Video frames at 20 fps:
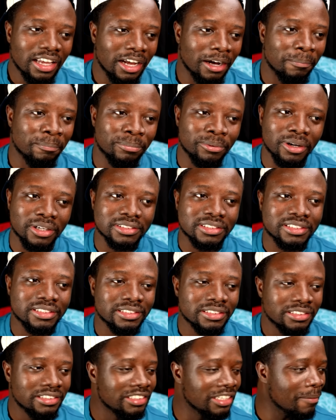and brought
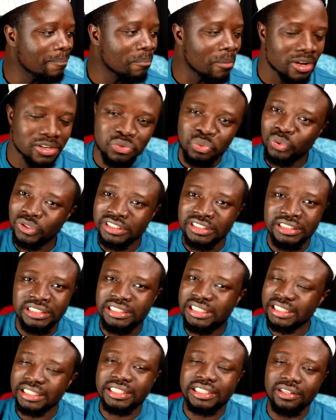the most
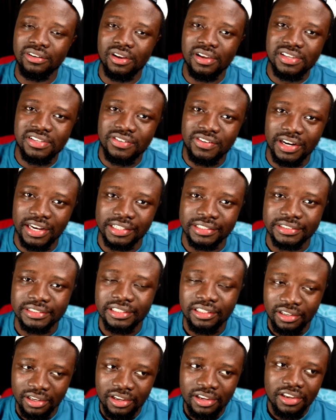ridiculous dress.
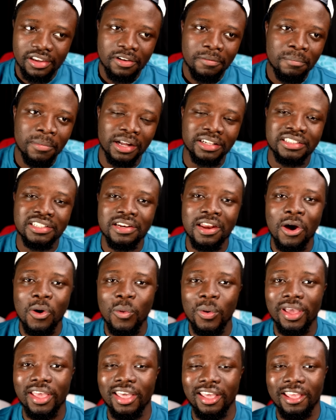But either
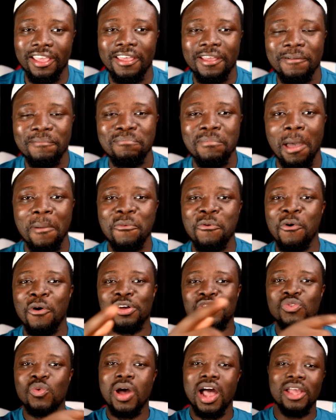way, but we
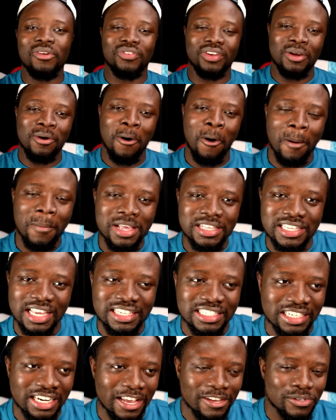was watching a
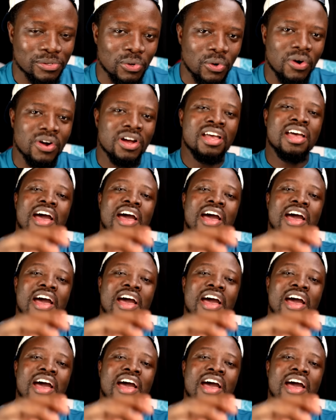conversation as well